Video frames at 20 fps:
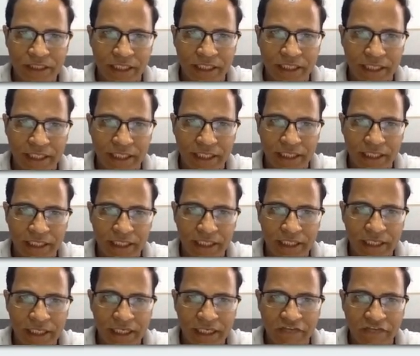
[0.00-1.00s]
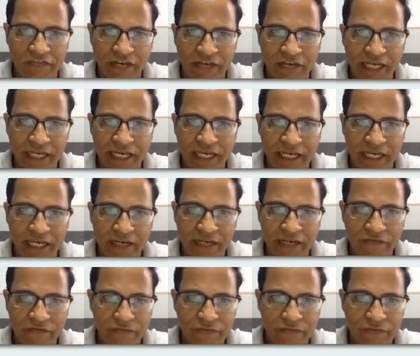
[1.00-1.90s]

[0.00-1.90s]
say if i have